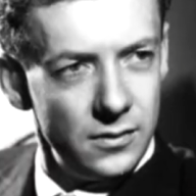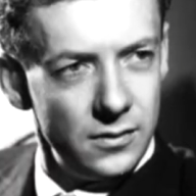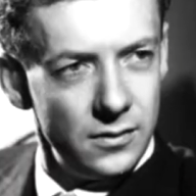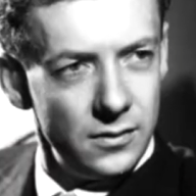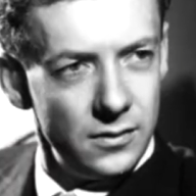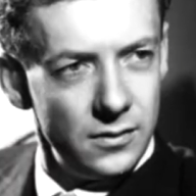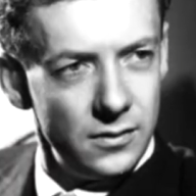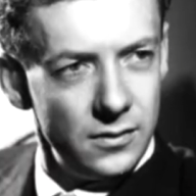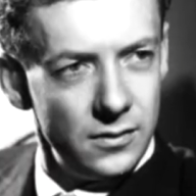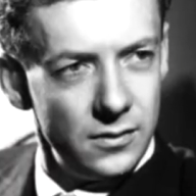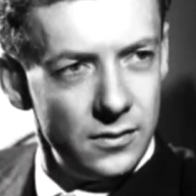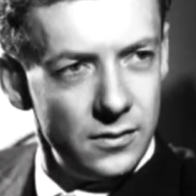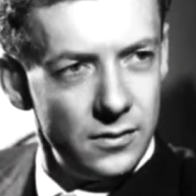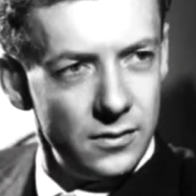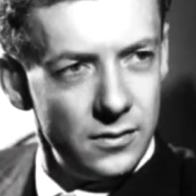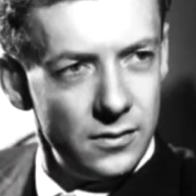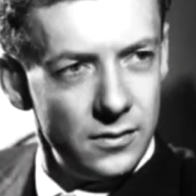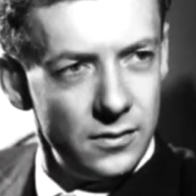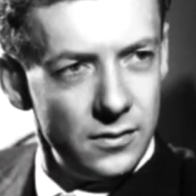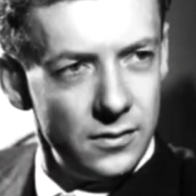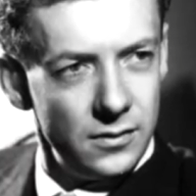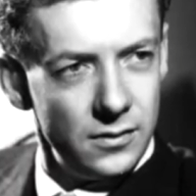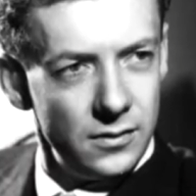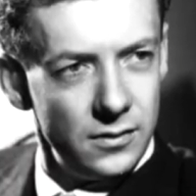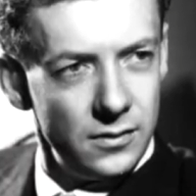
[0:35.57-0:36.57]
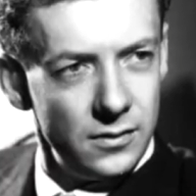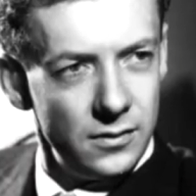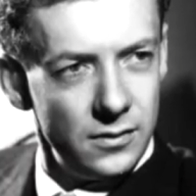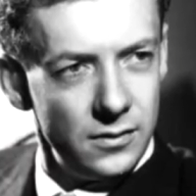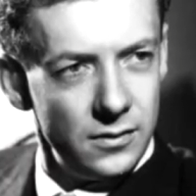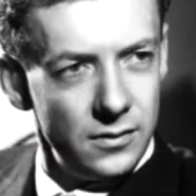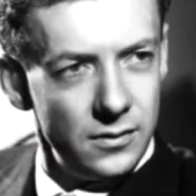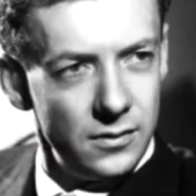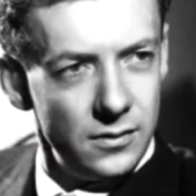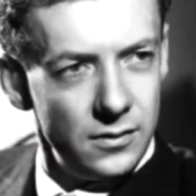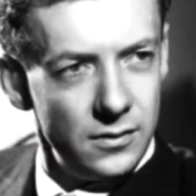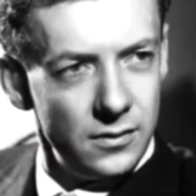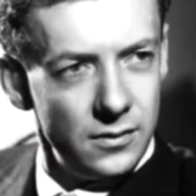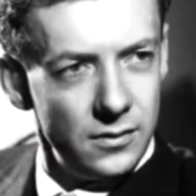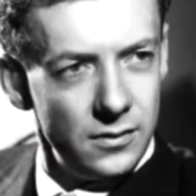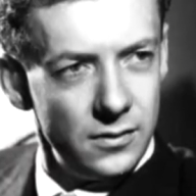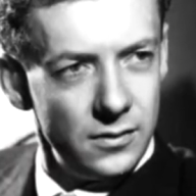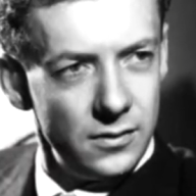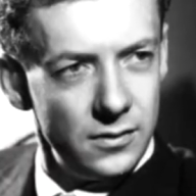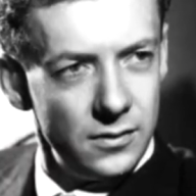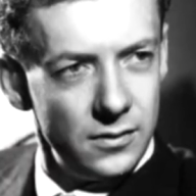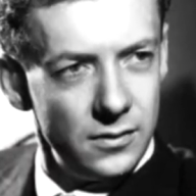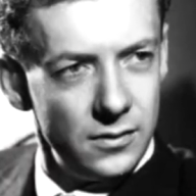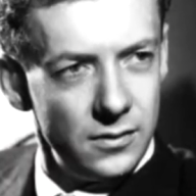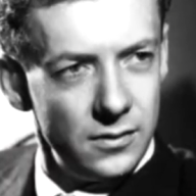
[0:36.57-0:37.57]
Benjamin Britten.
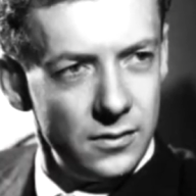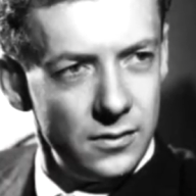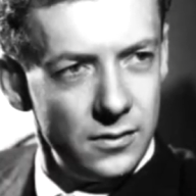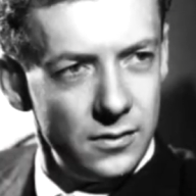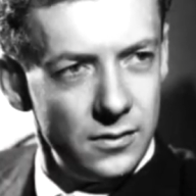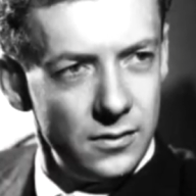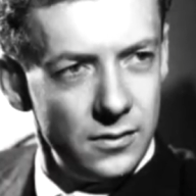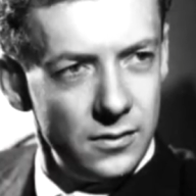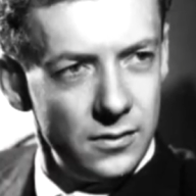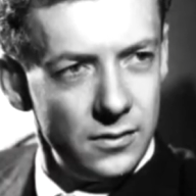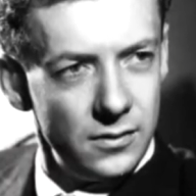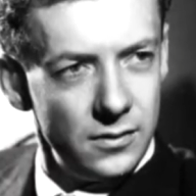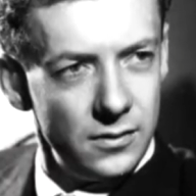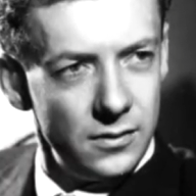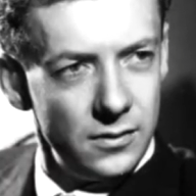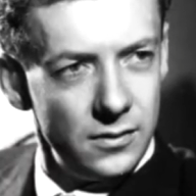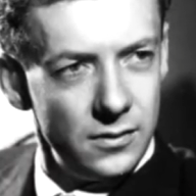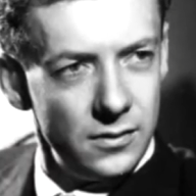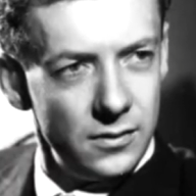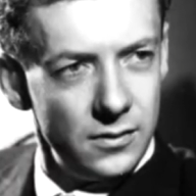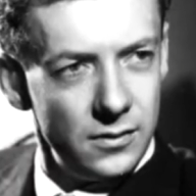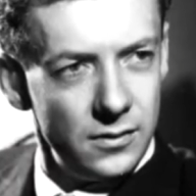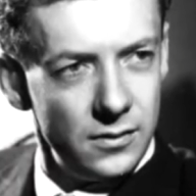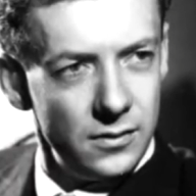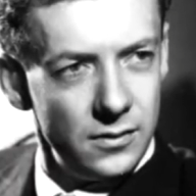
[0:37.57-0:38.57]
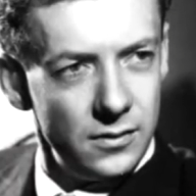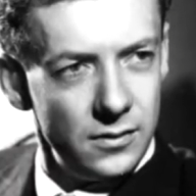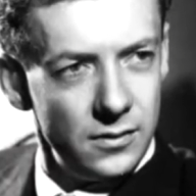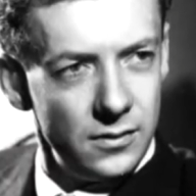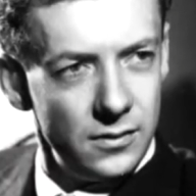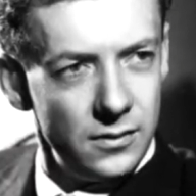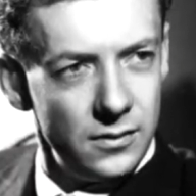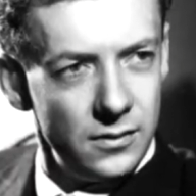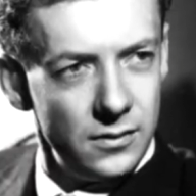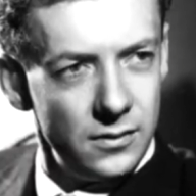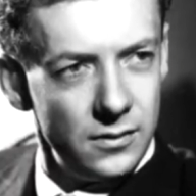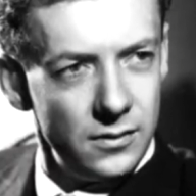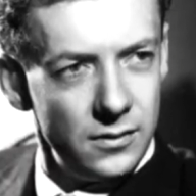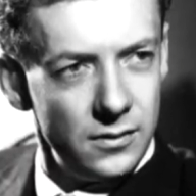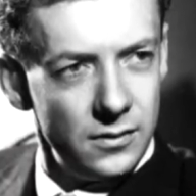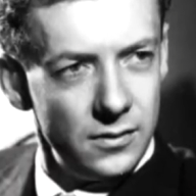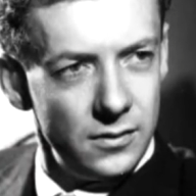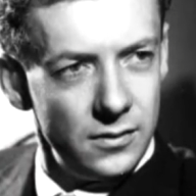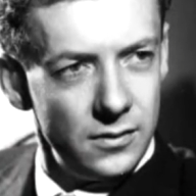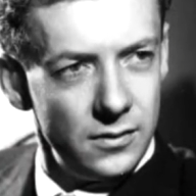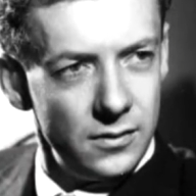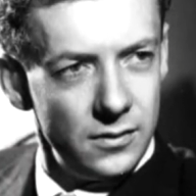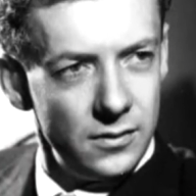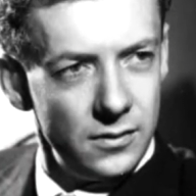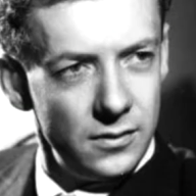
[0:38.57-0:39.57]
First thing I'll say about that is Benjamin
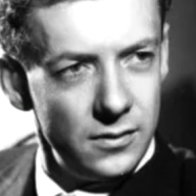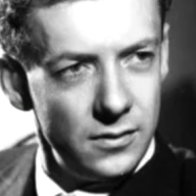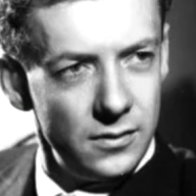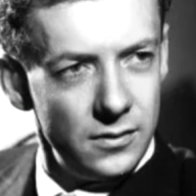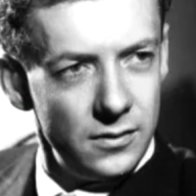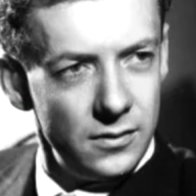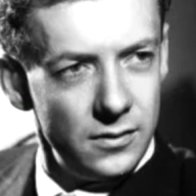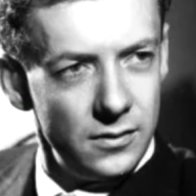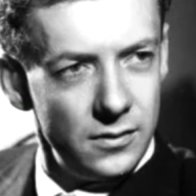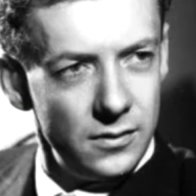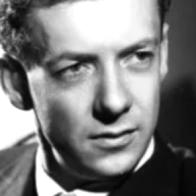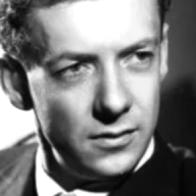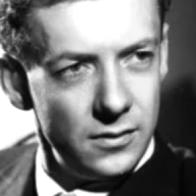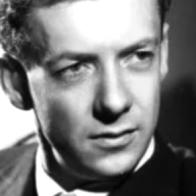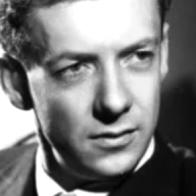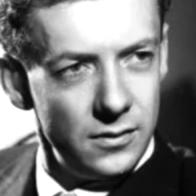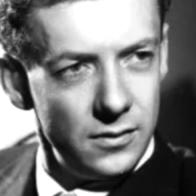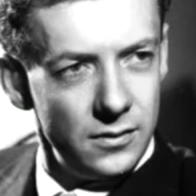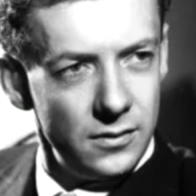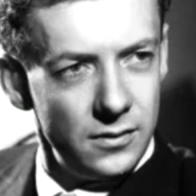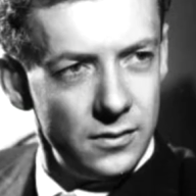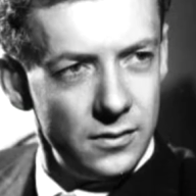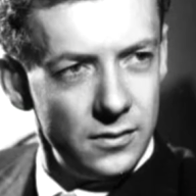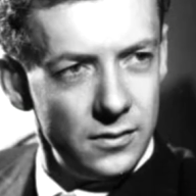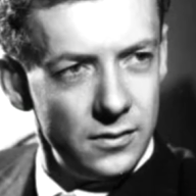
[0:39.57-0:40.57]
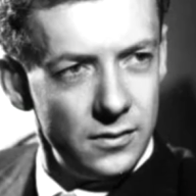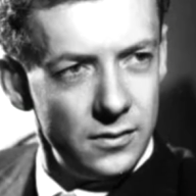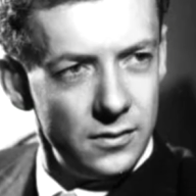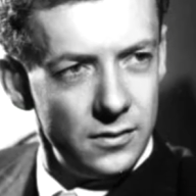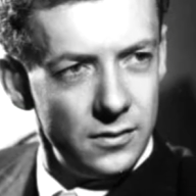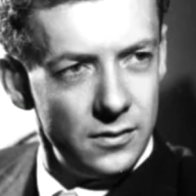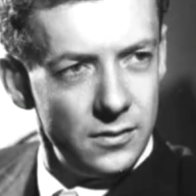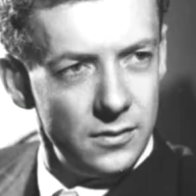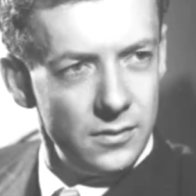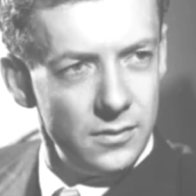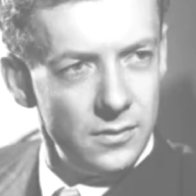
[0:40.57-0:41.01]
Britten was a rather prolific